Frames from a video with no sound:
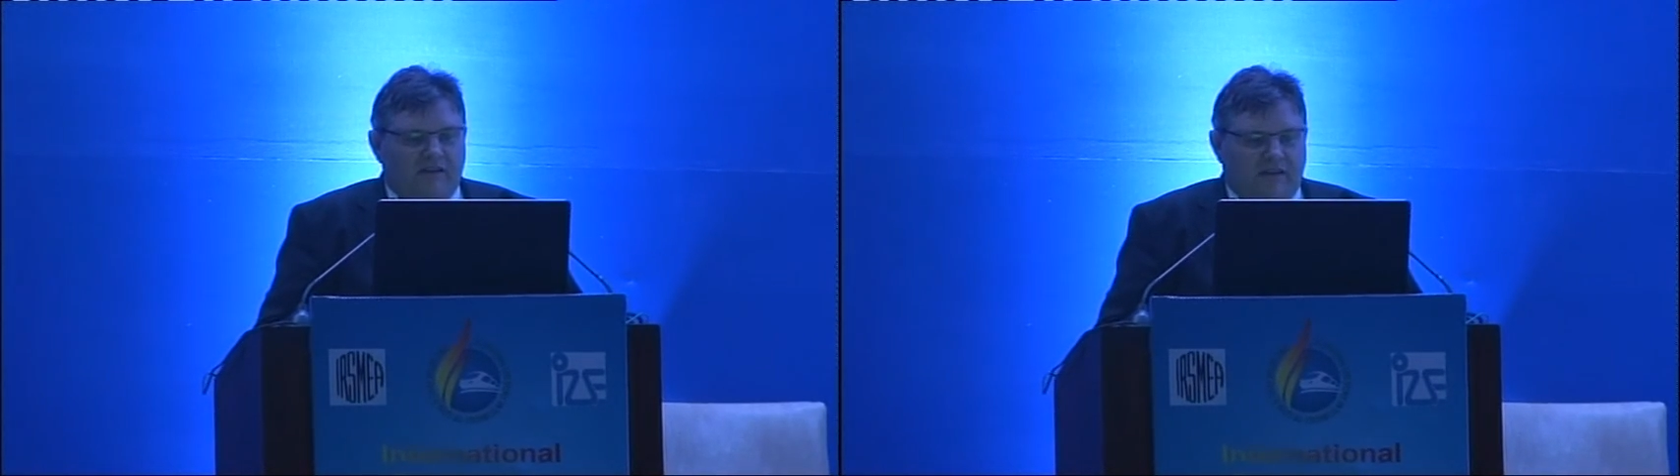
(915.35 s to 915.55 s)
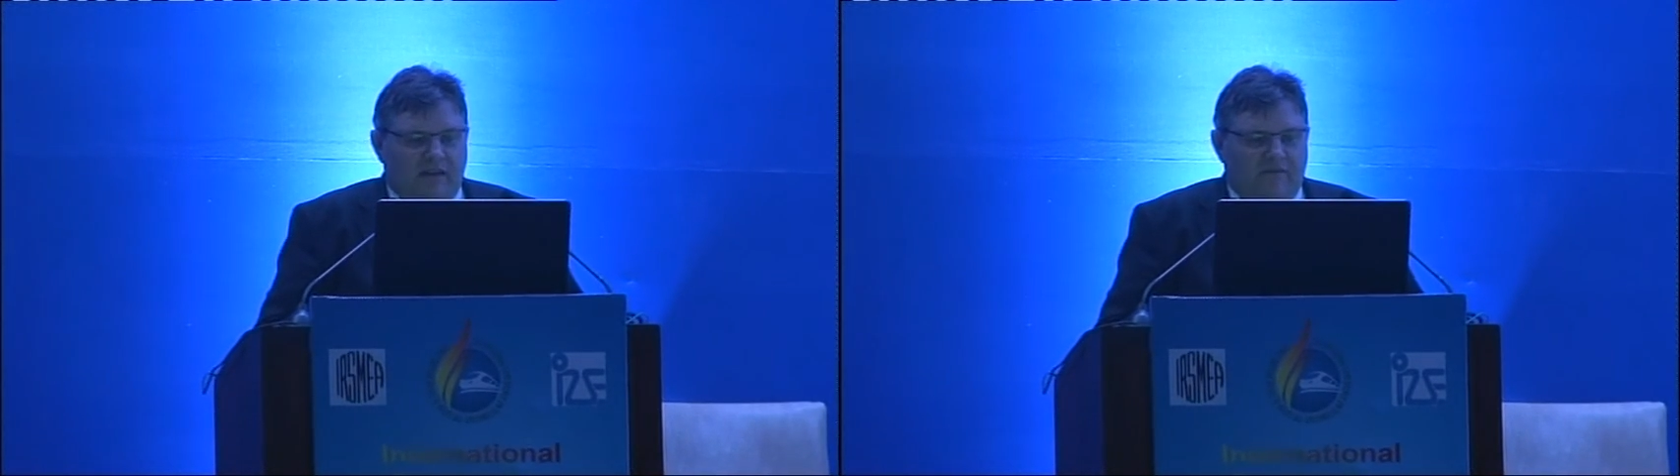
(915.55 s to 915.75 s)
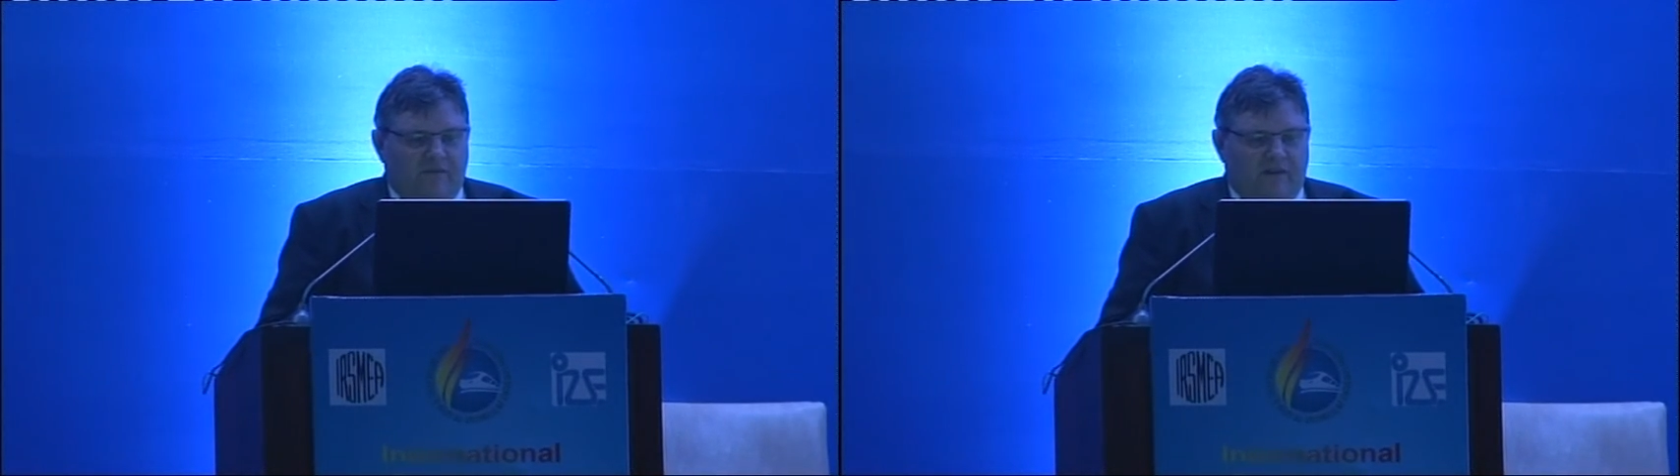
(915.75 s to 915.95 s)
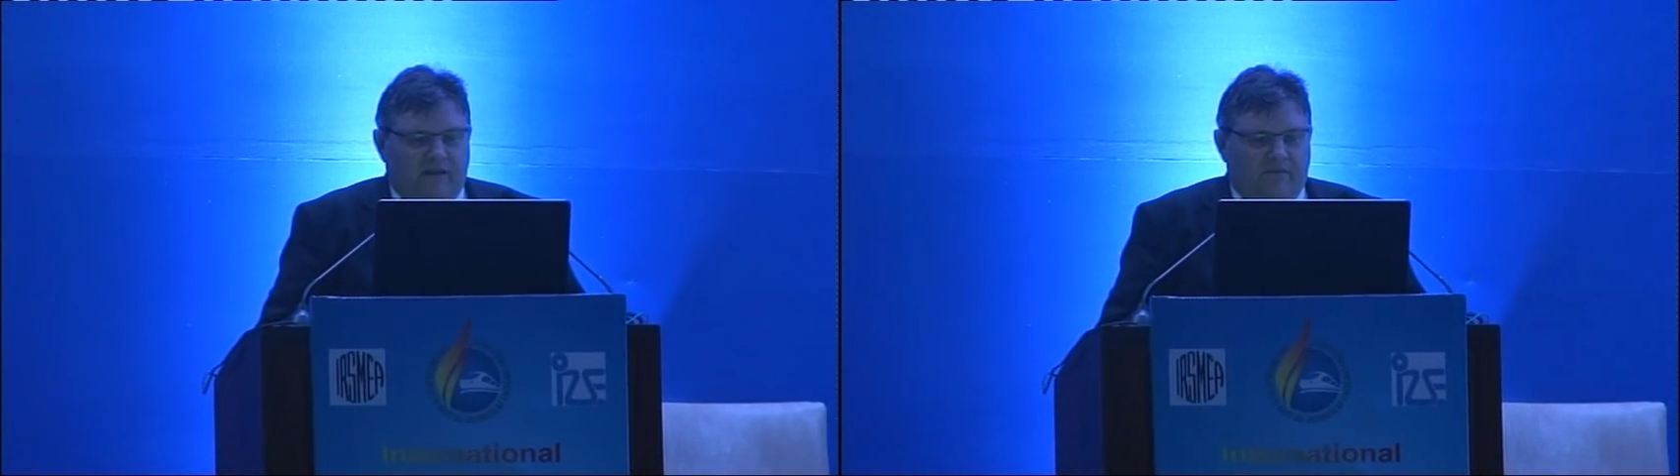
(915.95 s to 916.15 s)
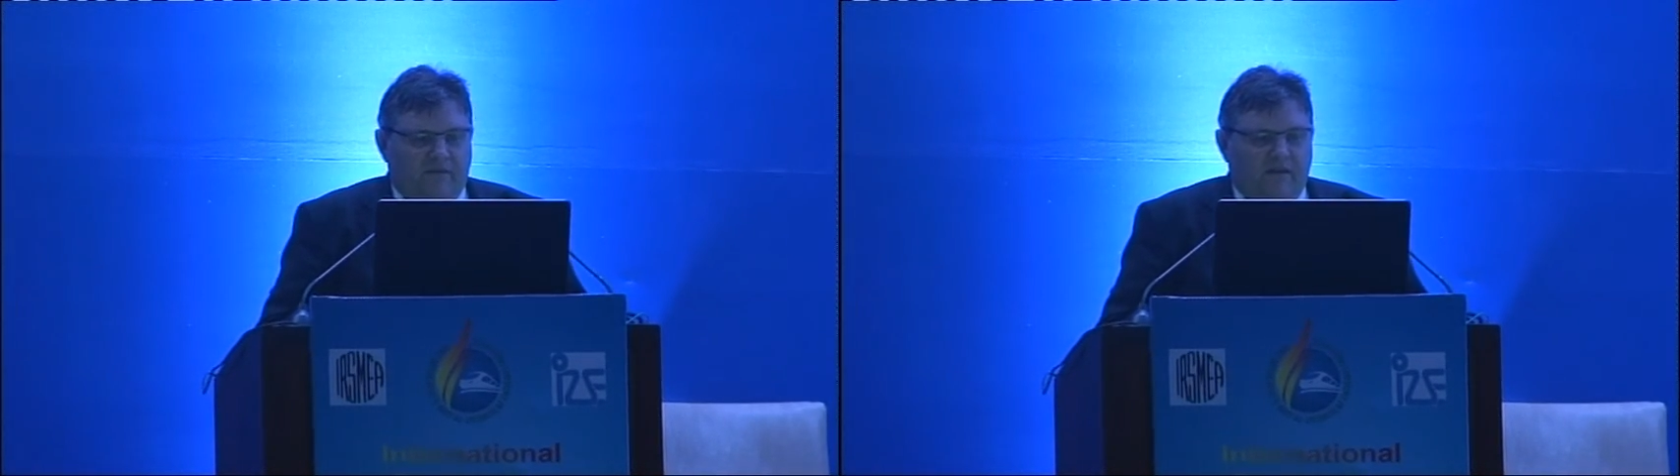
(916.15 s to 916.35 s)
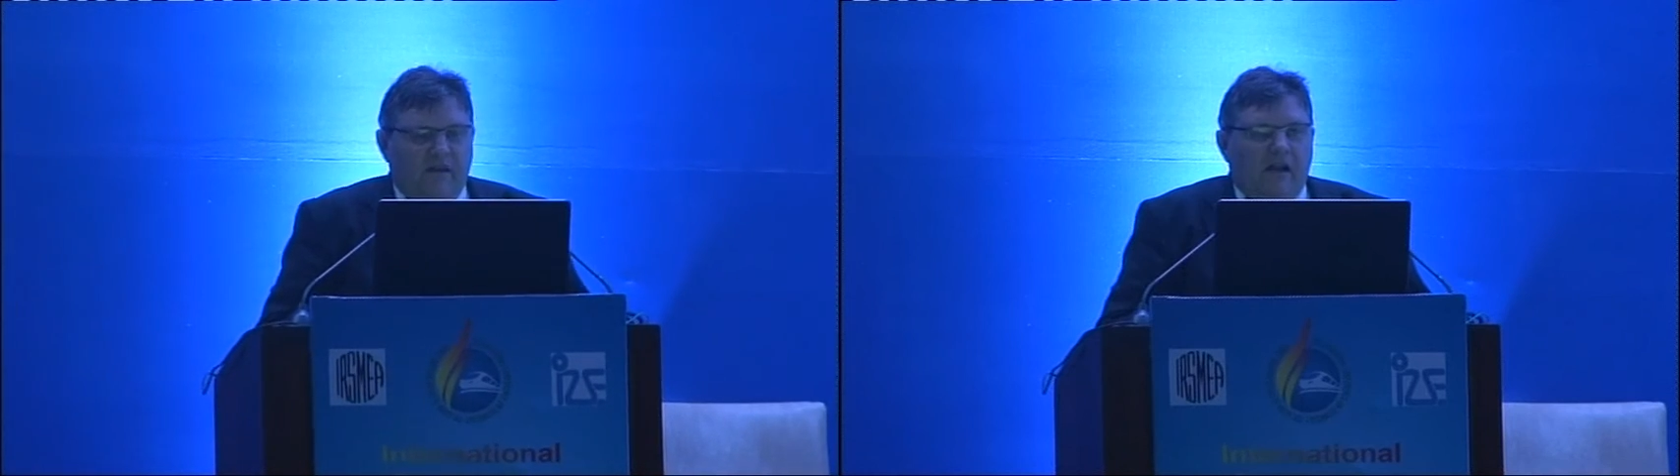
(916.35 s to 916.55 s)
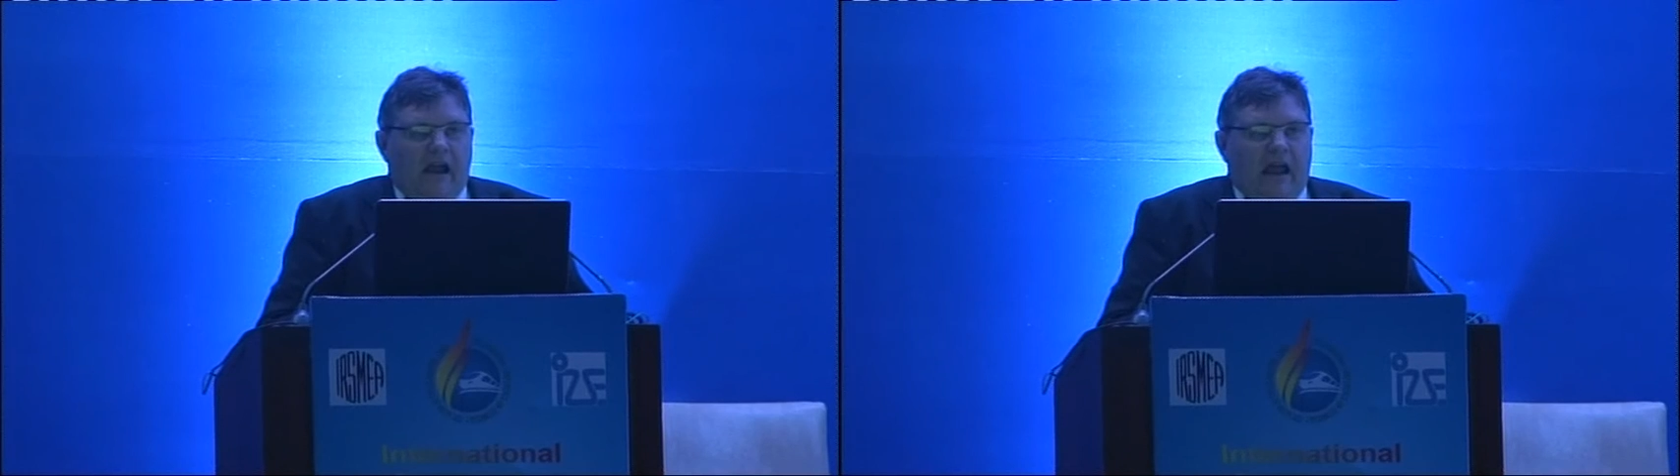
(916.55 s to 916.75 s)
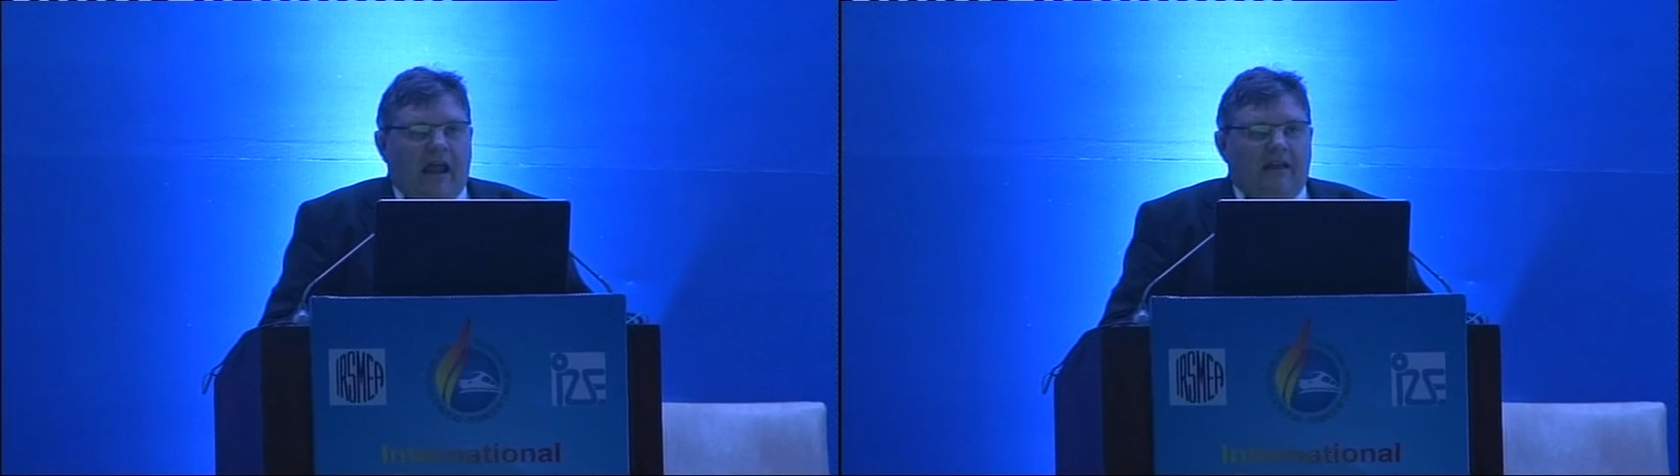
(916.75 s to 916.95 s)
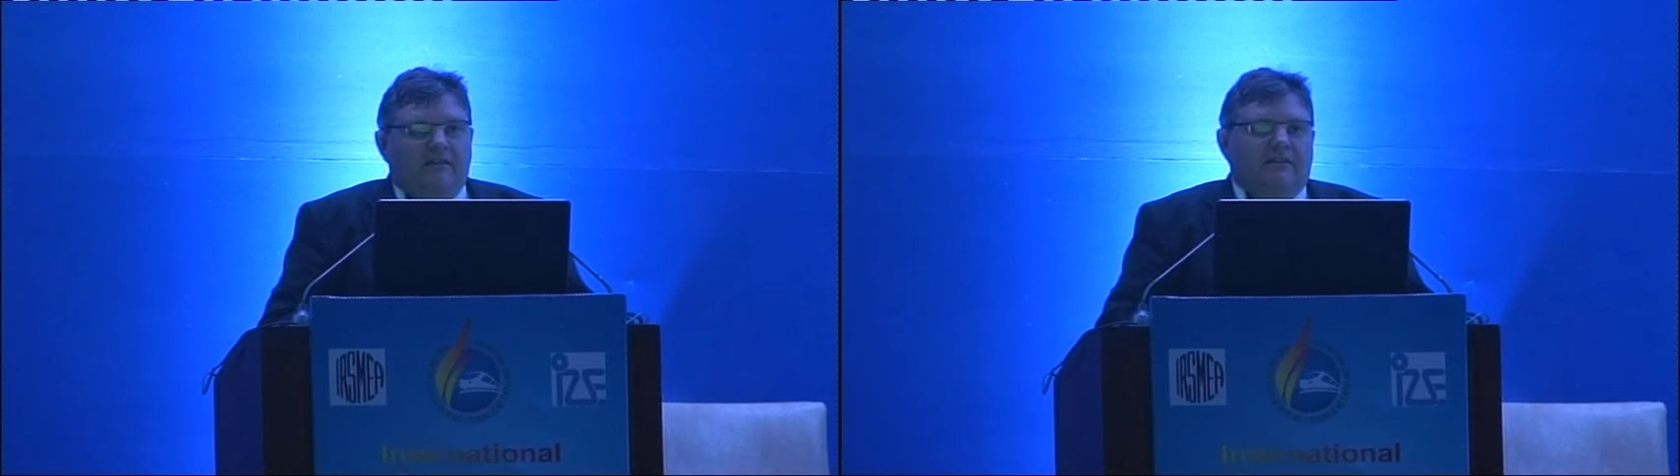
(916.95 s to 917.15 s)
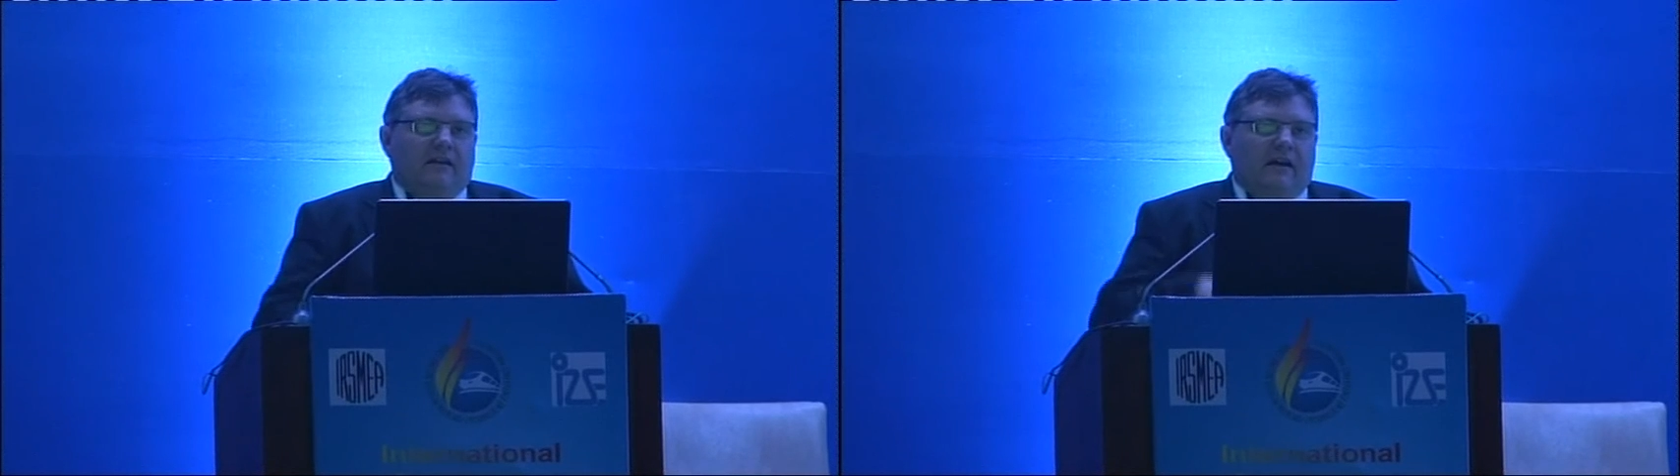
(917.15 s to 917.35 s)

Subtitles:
safely. And